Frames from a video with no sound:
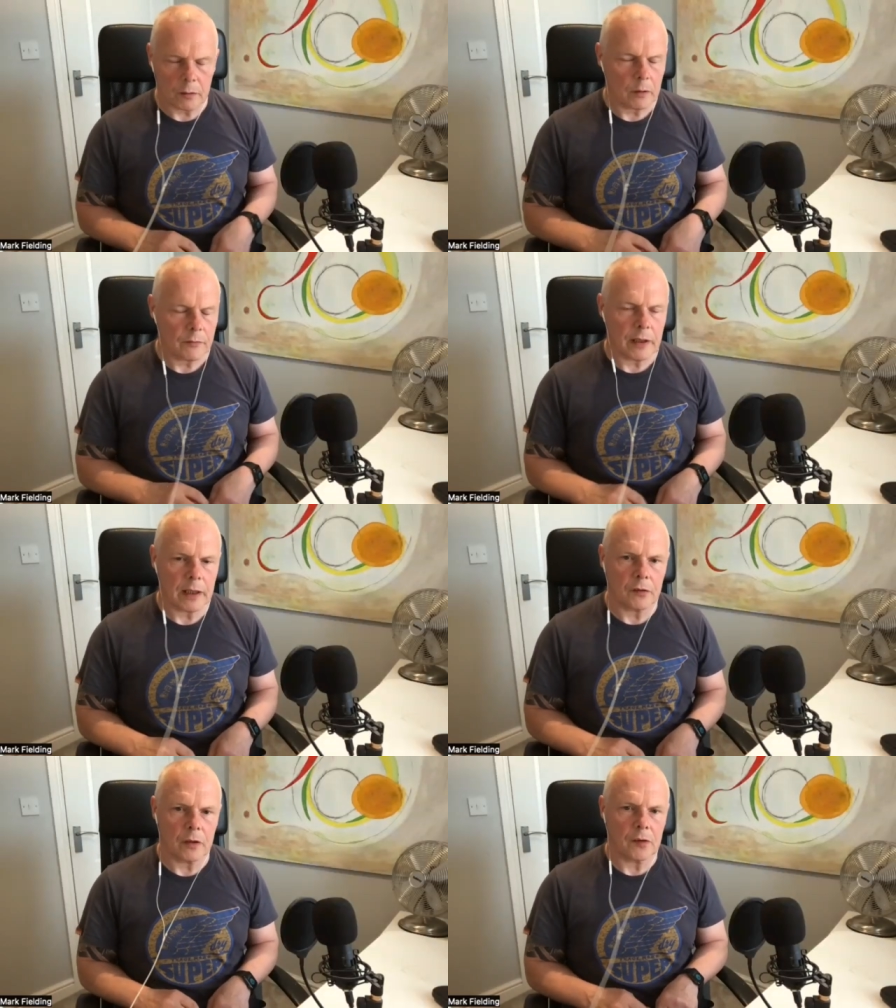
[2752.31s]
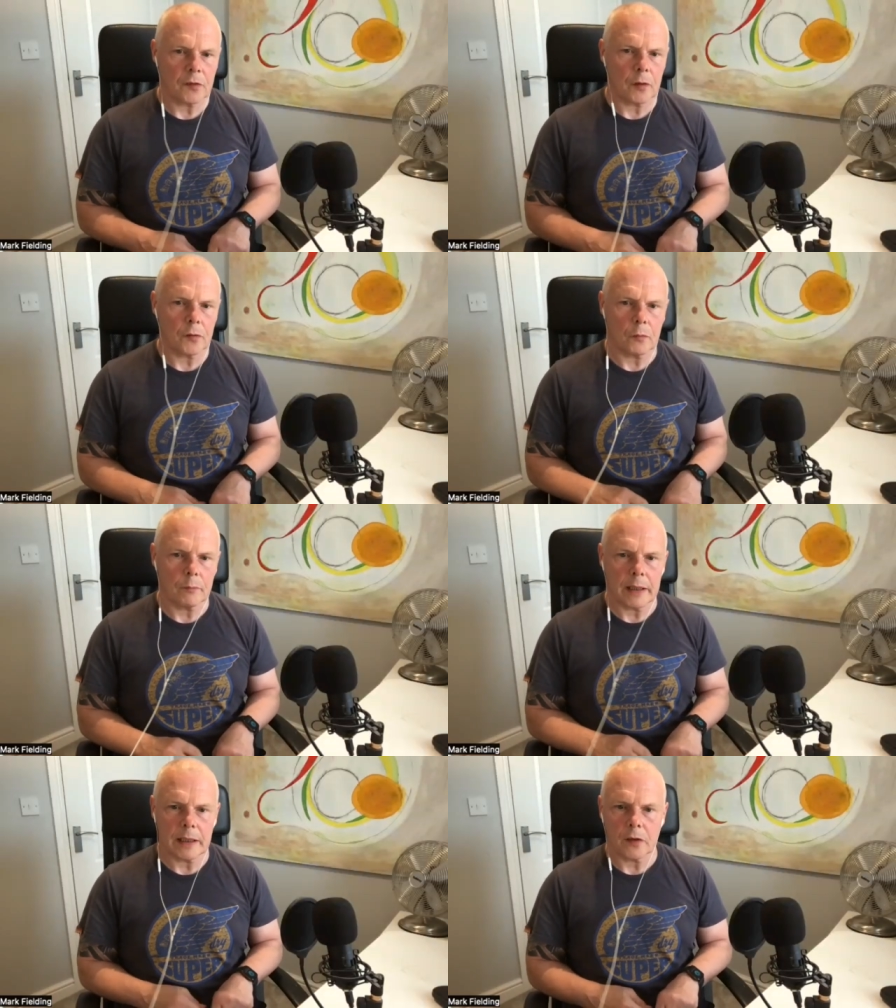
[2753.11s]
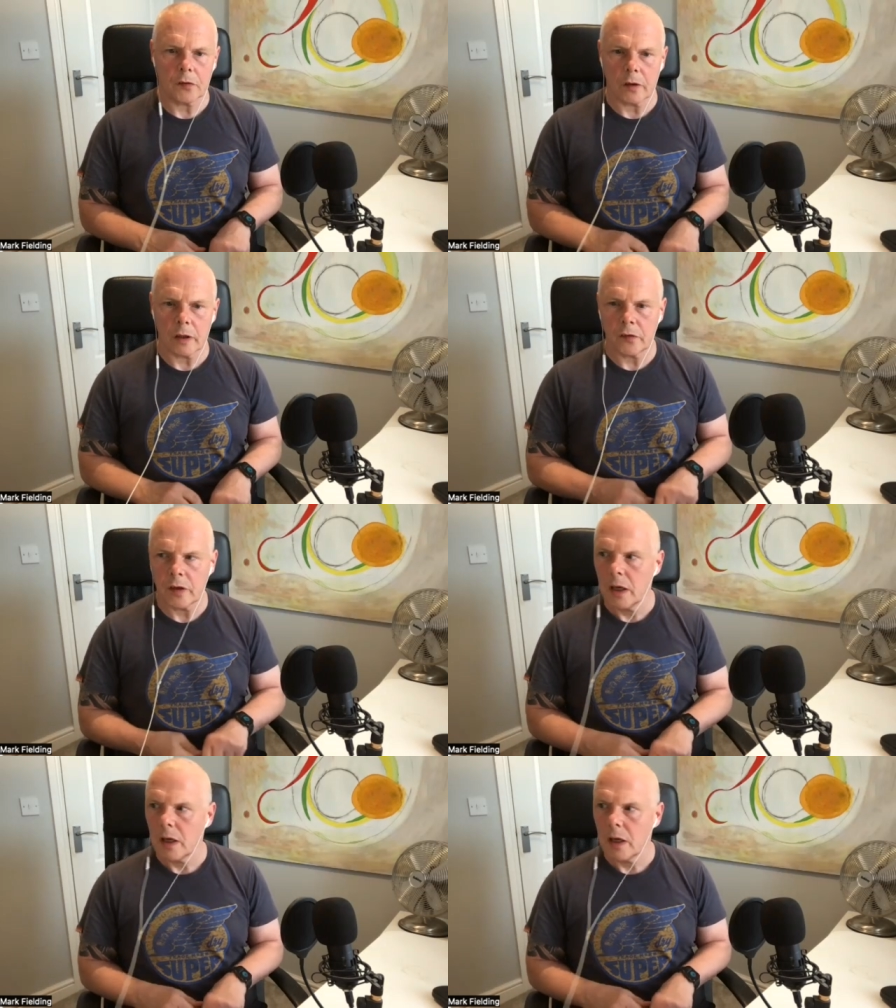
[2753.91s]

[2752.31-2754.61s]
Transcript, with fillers: all of your links on our social media sites.